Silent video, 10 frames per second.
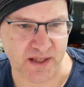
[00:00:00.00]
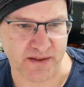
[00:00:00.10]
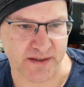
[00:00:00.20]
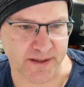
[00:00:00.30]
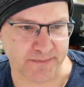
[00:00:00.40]

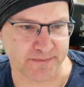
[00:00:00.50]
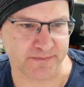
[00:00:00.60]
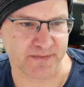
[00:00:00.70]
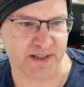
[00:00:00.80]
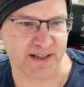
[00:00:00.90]
Yep,
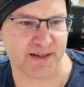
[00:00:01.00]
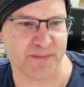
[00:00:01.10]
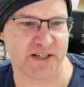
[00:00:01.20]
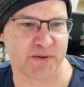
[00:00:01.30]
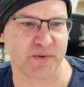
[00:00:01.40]
Aha
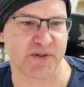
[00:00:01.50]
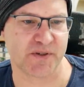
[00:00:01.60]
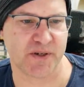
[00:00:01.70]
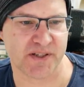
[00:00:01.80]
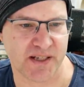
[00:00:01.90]
Magic Blue
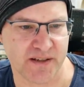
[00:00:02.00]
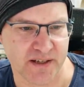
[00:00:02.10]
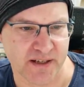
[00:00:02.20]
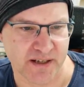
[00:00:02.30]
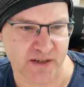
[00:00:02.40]
Smoke said
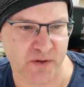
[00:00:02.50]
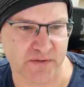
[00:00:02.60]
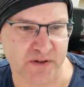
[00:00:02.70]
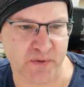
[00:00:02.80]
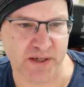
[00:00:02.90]

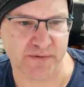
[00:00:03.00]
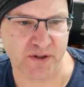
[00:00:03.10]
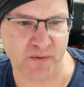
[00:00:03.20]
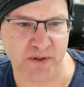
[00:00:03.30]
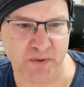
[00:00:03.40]
12 to
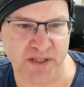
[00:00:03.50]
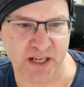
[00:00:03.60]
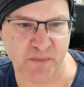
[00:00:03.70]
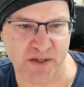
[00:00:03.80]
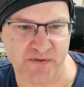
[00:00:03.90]
24, but it will
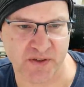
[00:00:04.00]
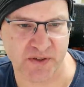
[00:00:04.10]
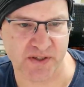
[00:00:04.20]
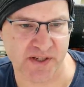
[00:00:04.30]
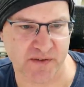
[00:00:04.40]
take most
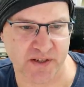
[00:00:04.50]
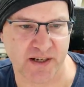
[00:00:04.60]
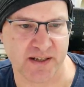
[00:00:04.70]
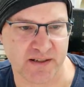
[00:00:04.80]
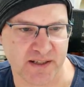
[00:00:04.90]
voltages over
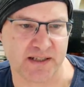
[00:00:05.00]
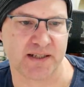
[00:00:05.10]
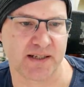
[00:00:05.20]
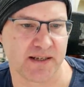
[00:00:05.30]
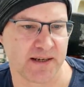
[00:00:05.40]
9.
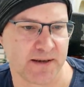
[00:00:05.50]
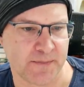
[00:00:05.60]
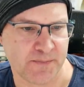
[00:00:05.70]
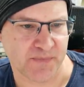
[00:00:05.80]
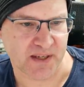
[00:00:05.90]
Yes.
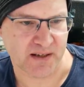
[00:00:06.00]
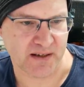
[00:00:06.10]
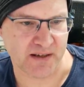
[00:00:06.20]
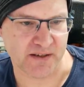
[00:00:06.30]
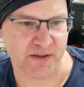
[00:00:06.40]

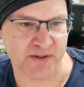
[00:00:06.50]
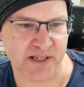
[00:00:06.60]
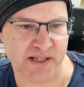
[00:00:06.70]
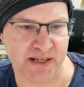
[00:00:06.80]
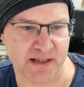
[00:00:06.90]
And there is
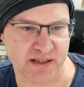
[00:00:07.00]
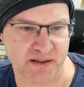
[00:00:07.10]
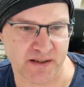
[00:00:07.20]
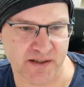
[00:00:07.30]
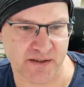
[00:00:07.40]
a setting
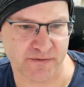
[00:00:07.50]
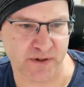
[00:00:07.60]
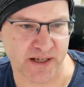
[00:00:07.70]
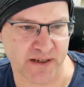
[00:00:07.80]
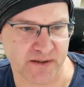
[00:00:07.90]
in the
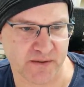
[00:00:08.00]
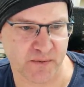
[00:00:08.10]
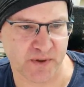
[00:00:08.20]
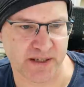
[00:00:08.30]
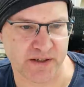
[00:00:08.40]
software
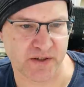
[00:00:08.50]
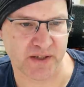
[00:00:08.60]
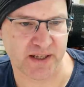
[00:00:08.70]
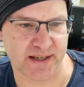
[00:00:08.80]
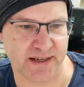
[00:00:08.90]
where you
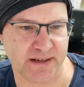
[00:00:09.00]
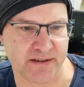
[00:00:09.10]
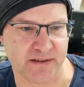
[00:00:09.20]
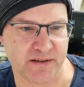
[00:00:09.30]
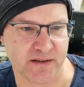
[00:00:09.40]

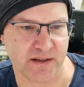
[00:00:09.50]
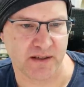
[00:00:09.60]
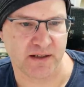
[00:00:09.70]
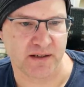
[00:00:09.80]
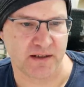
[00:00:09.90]
can
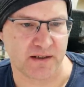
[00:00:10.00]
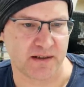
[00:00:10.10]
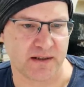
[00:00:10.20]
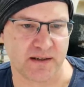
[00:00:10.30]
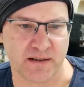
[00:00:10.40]

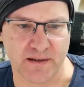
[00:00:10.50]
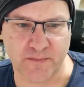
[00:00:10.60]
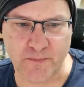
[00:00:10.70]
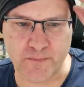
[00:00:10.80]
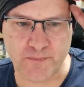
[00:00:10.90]

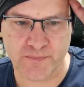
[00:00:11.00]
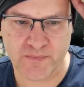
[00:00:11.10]
um,